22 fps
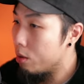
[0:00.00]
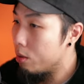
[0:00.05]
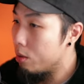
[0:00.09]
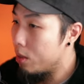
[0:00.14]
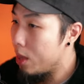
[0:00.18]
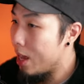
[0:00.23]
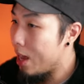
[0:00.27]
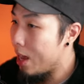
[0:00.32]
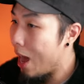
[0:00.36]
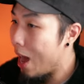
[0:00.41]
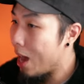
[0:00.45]

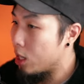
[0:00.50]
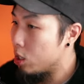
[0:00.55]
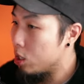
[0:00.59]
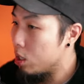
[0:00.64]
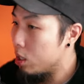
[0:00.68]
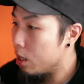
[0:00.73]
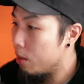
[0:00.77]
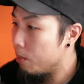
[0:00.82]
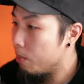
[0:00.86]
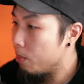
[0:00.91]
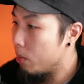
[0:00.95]
They
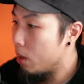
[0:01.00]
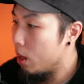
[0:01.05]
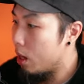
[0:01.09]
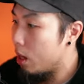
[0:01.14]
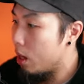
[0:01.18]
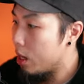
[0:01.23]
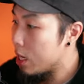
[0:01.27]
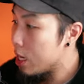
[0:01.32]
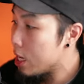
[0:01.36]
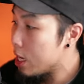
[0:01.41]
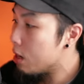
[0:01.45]
actually
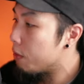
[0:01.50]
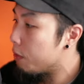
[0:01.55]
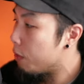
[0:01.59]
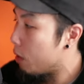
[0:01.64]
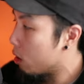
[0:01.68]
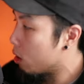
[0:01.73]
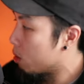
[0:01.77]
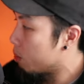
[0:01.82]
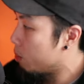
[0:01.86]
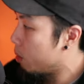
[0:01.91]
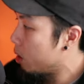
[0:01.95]
uh, eat
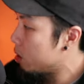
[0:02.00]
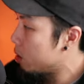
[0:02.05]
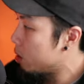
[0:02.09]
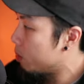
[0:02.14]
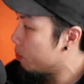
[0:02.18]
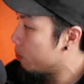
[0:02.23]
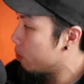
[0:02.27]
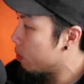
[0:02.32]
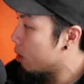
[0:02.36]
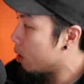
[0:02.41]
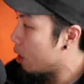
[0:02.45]
Fulgur bugs,
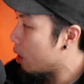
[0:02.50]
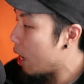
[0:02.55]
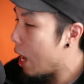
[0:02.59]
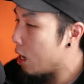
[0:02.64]
whoa.